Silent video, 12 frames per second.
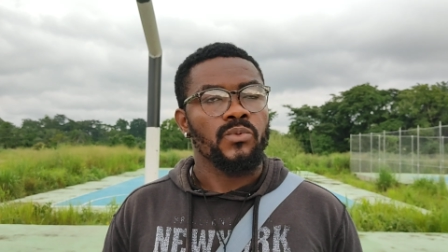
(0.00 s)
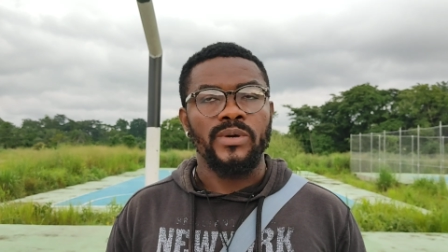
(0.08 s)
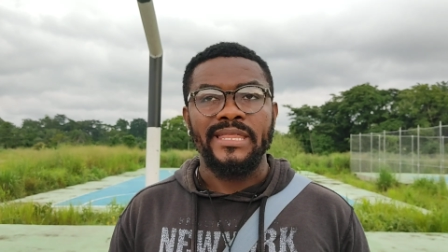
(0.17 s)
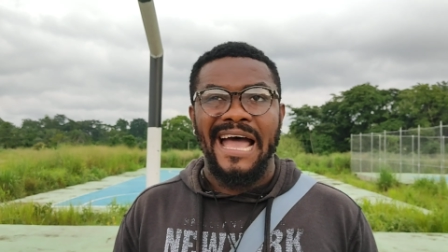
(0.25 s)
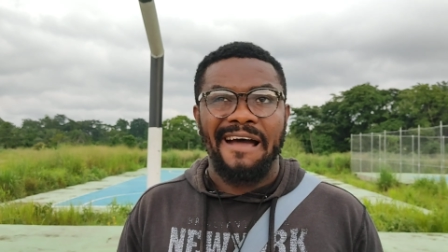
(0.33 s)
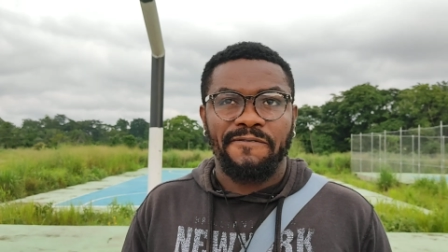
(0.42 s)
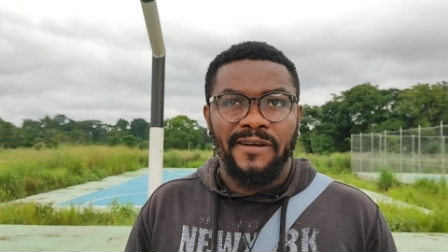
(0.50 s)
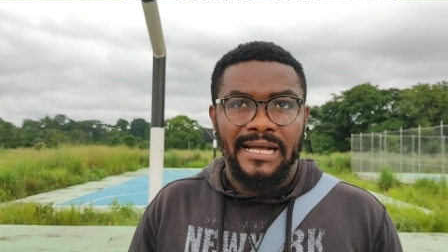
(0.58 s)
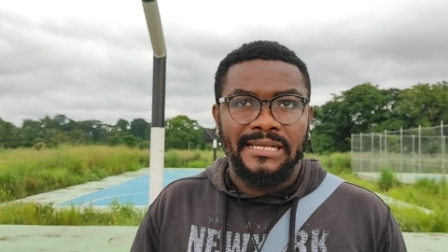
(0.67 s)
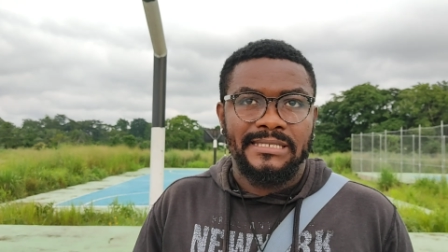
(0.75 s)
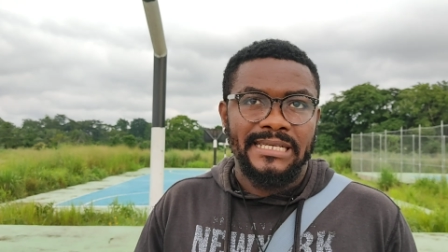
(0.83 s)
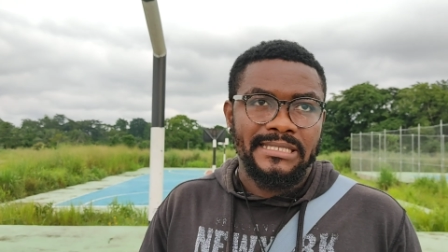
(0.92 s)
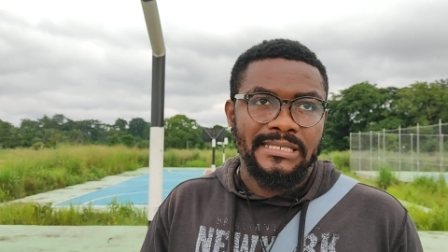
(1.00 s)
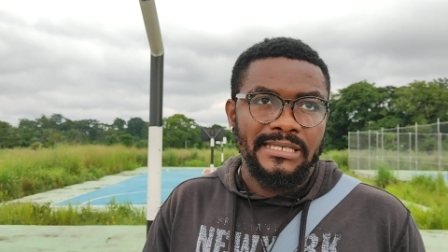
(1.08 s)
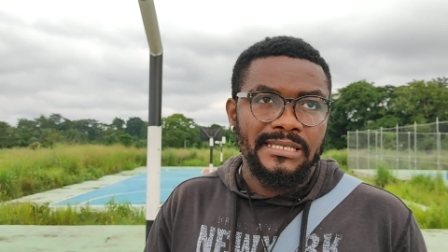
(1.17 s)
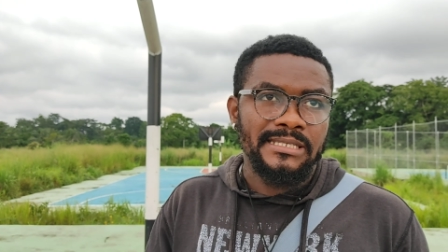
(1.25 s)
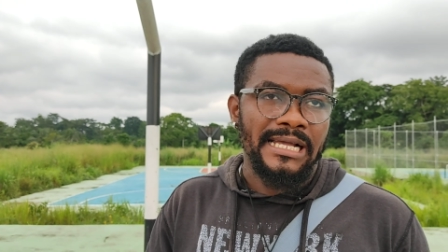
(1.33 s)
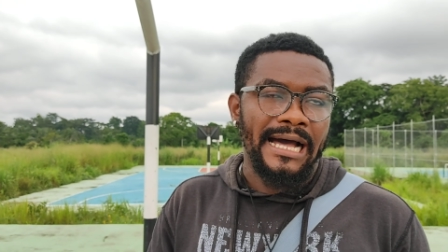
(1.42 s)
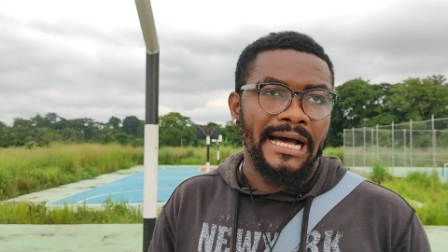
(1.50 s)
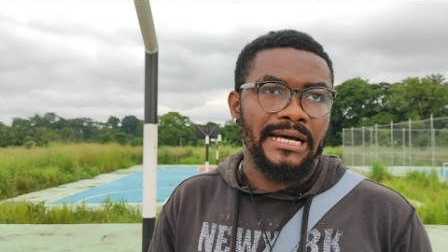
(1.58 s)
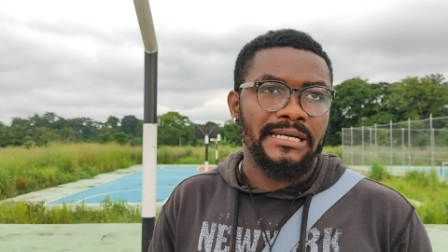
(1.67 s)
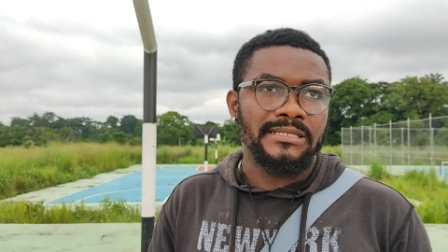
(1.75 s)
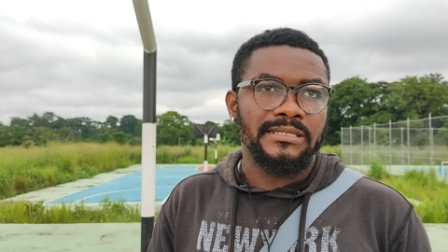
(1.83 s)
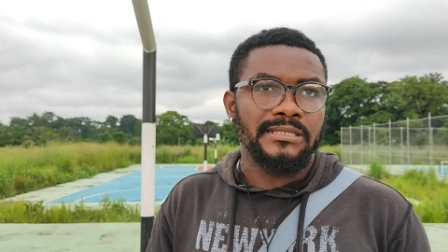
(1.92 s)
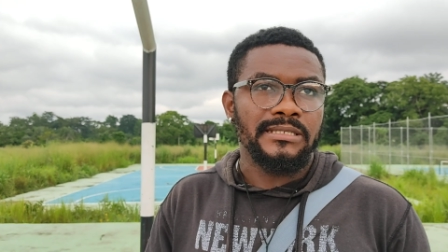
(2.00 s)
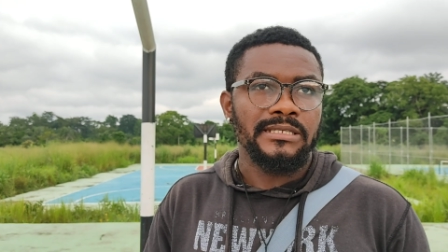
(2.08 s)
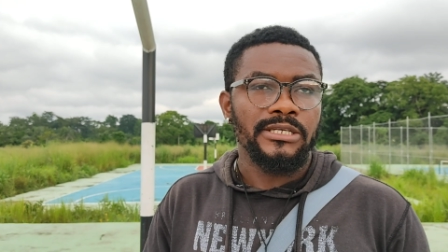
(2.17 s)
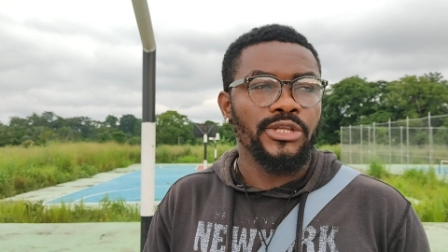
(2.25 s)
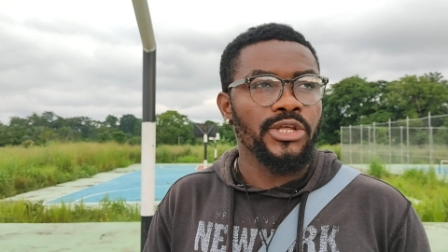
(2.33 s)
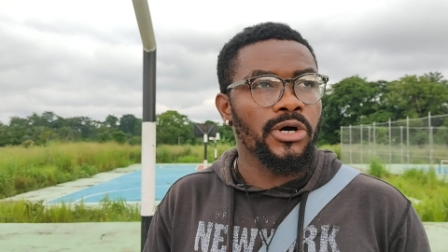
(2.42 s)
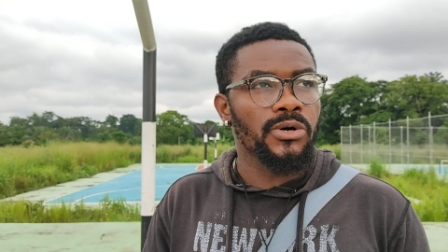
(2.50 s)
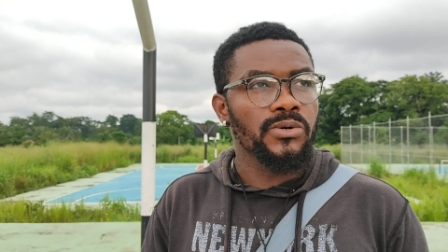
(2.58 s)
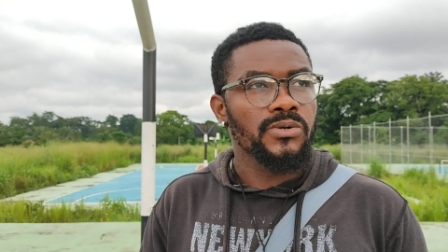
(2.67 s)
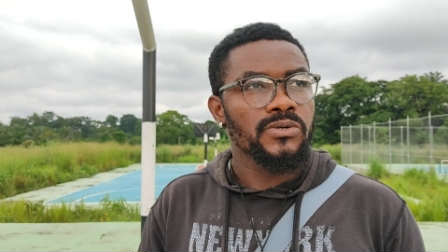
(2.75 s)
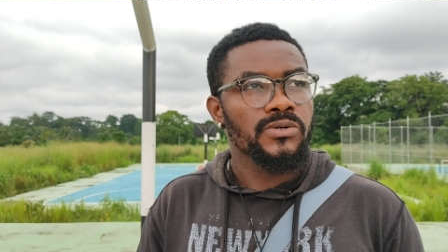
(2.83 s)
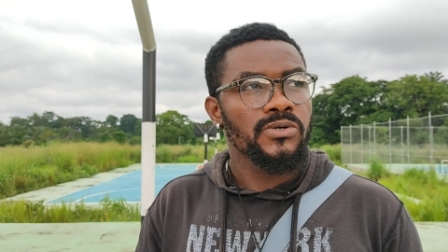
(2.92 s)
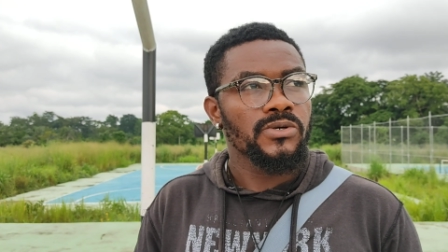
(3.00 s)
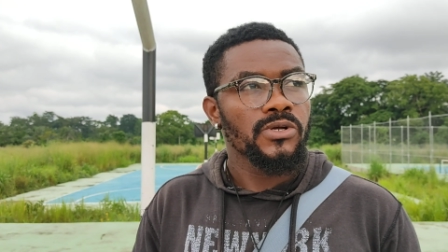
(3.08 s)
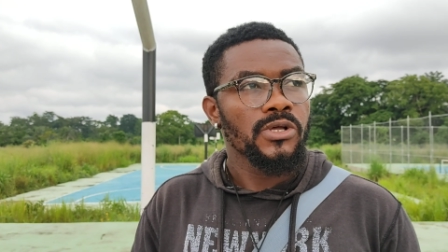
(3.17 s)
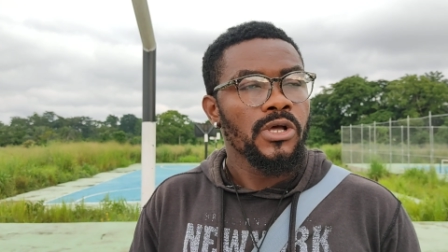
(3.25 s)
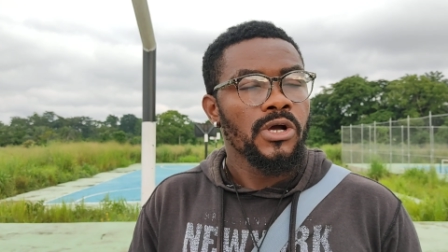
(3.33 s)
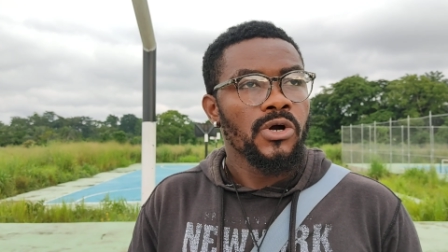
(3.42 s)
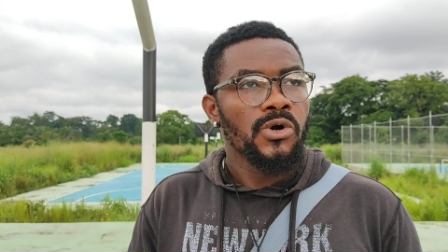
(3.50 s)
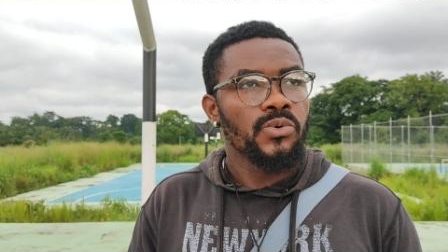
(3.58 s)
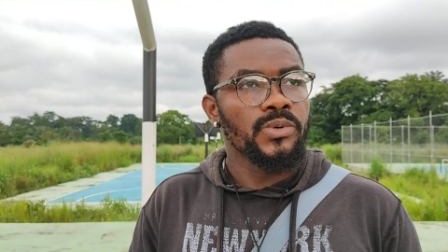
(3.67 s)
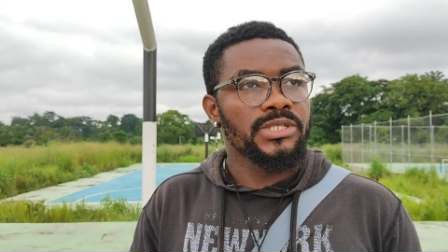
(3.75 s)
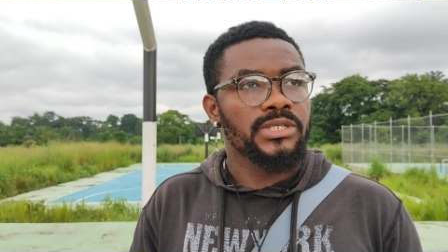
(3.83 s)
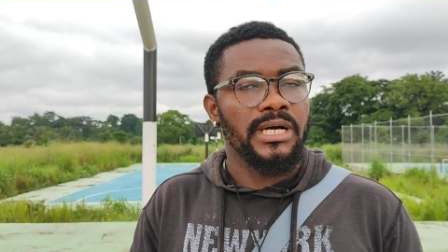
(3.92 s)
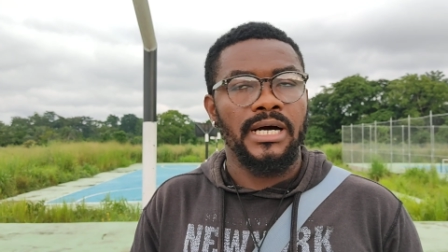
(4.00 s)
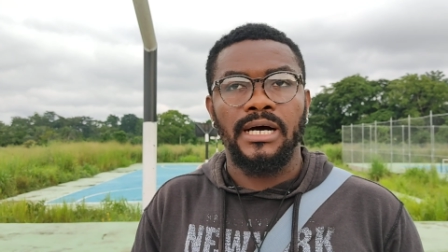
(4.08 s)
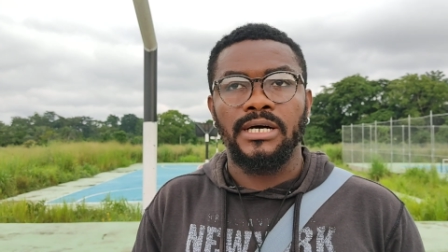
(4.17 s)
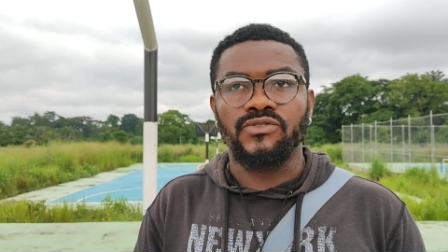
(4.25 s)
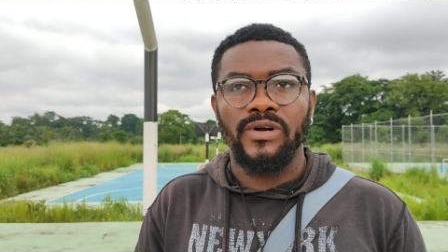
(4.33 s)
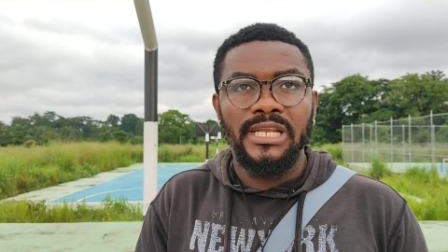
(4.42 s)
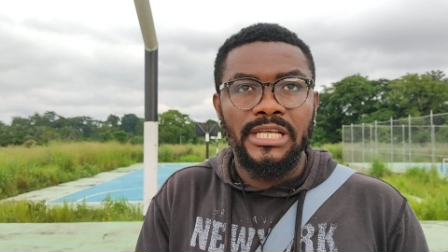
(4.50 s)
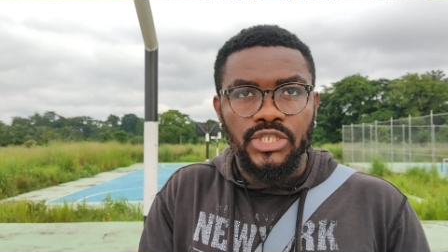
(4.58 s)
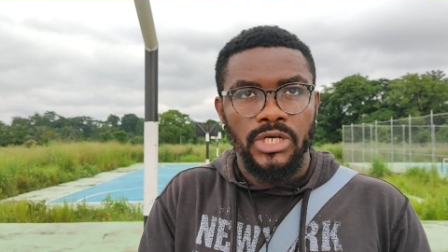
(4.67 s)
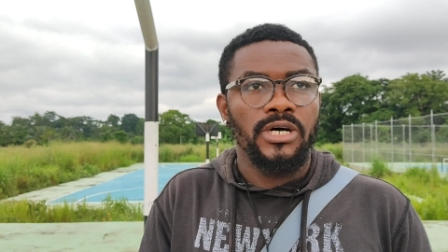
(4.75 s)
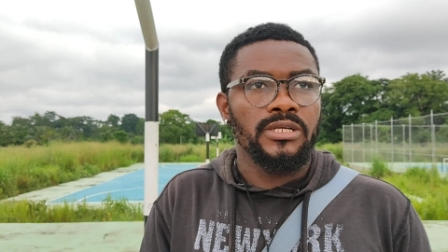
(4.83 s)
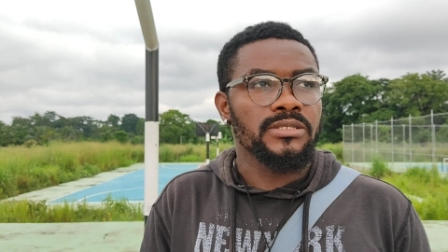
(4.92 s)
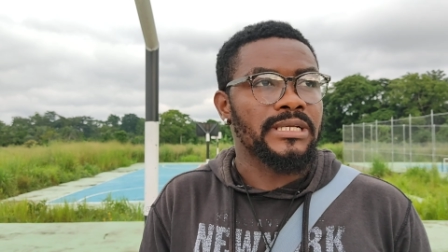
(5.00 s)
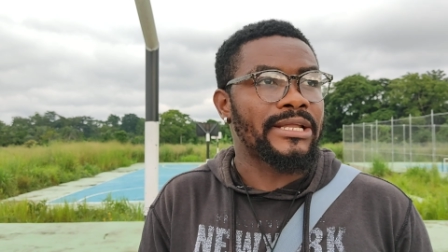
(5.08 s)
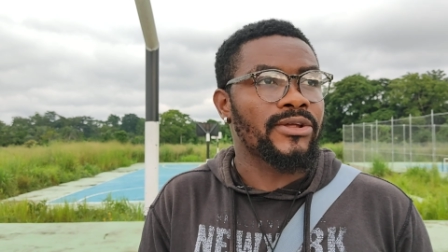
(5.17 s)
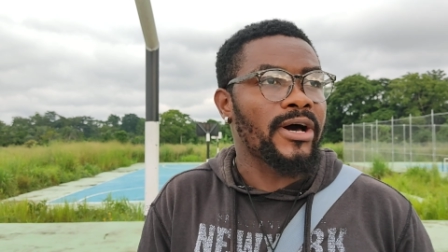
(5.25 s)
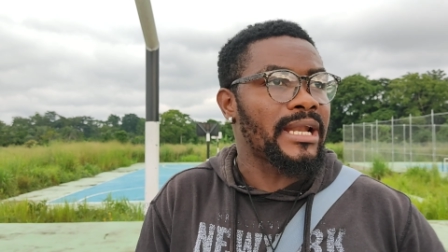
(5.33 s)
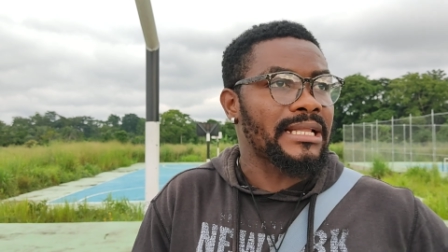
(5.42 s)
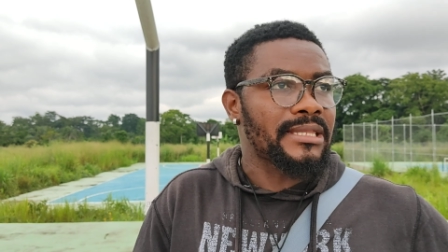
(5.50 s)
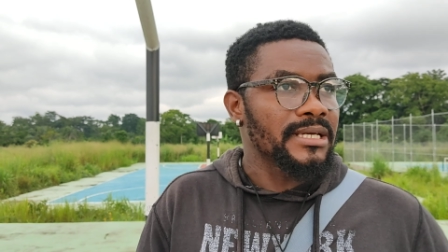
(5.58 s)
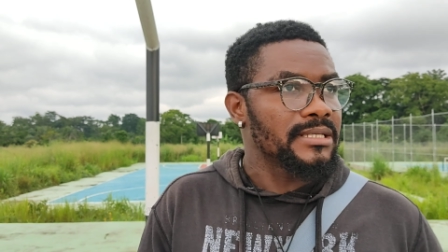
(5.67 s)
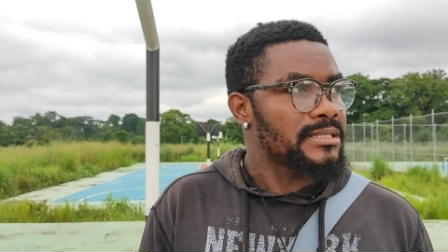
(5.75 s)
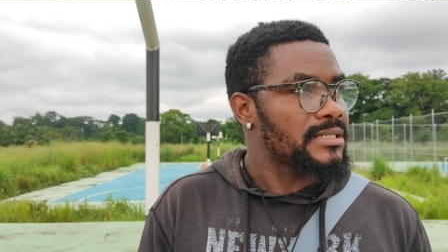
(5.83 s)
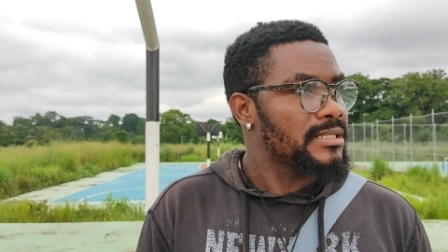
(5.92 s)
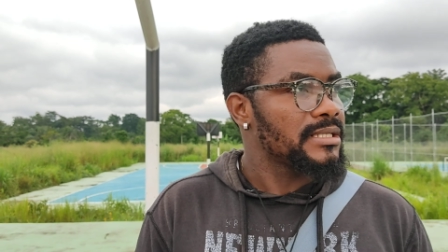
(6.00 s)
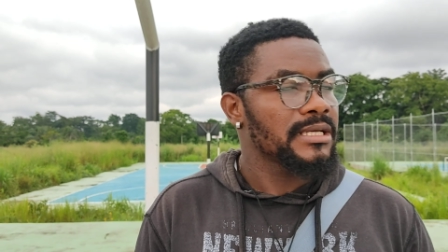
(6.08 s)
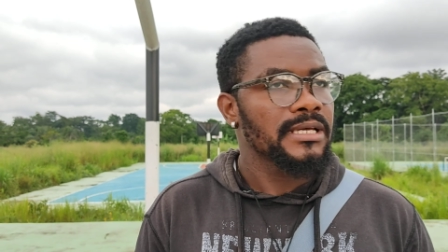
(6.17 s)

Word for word: with African settings and, you know, with uh, religion and other things.